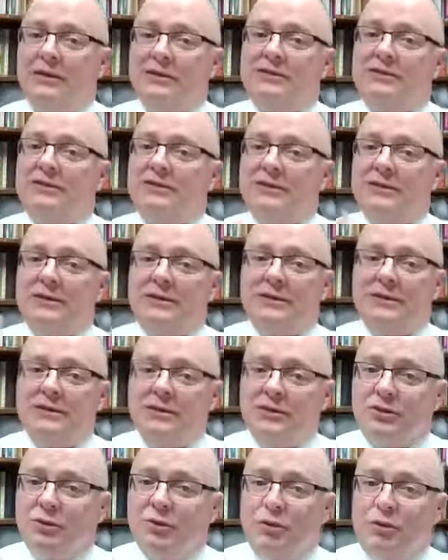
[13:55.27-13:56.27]
This
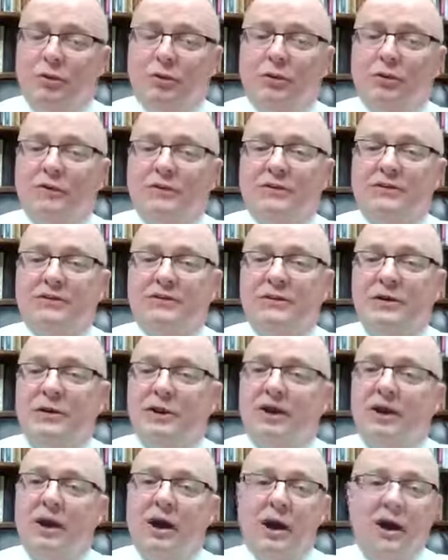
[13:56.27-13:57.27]
is the ruler of the
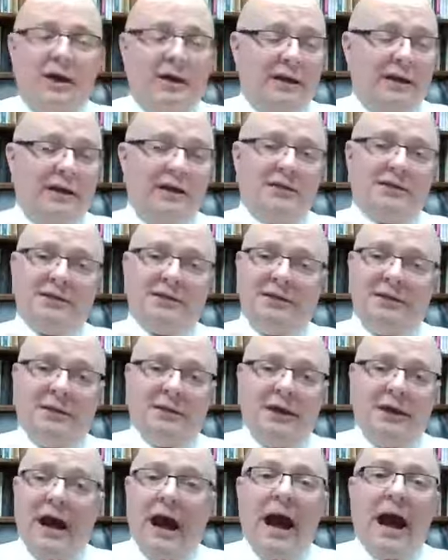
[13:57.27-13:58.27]
synagogue. He's
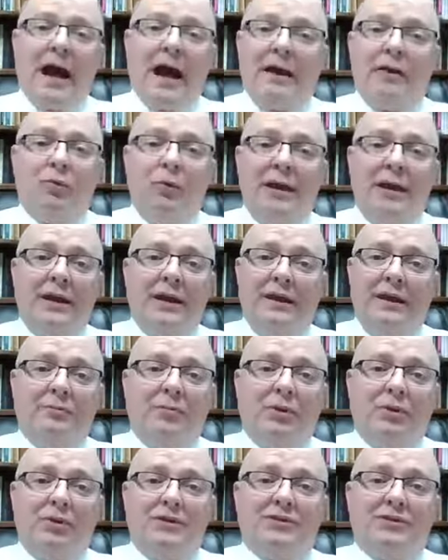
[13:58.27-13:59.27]
a, a high
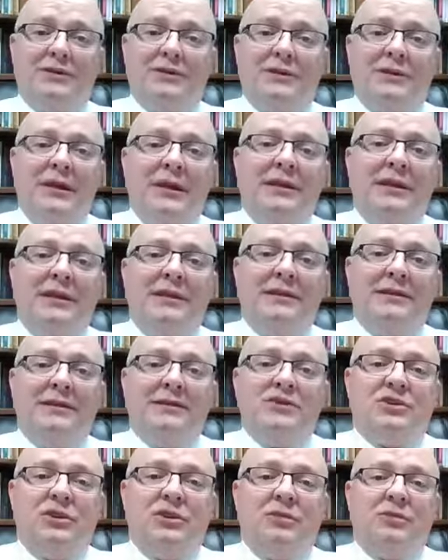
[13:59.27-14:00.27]
ranking person in
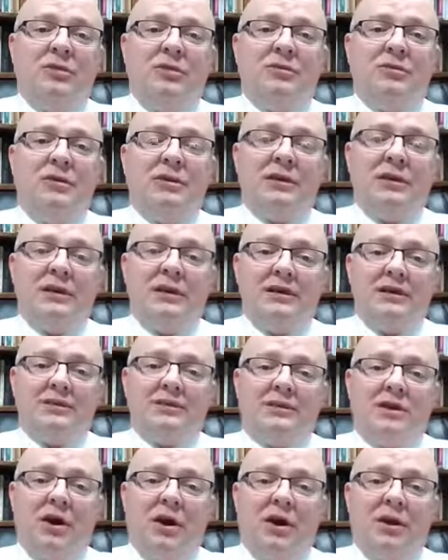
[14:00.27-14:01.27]
this community.
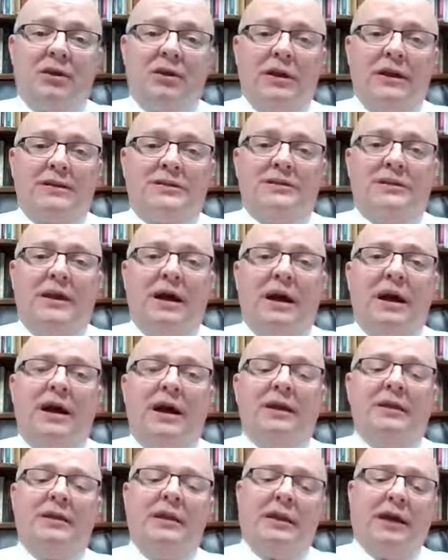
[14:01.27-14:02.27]
His daughter has
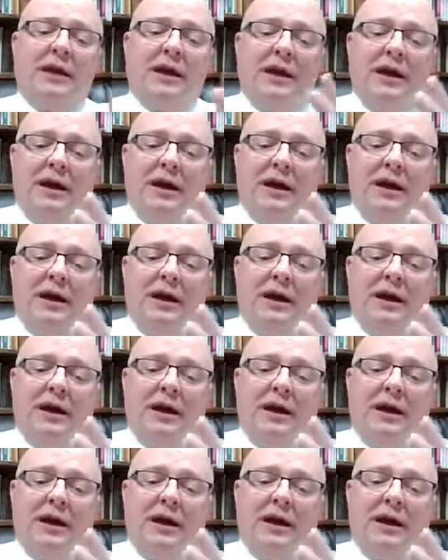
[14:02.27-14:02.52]
died.